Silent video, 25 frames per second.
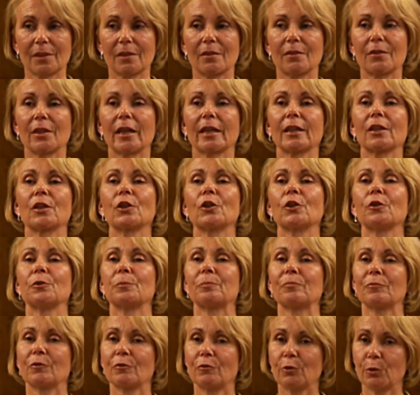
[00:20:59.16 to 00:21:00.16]
Thank you.
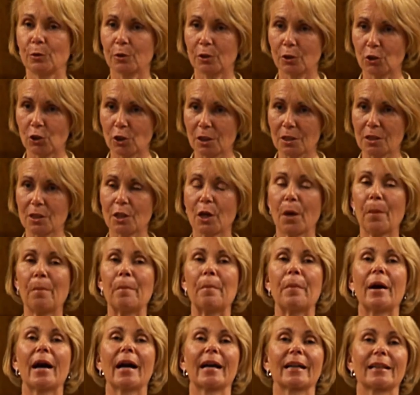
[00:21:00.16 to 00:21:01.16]
If you could just come
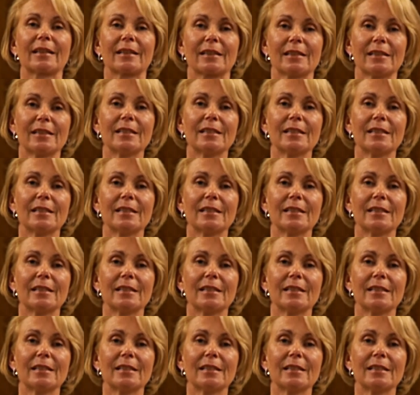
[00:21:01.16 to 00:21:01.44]
back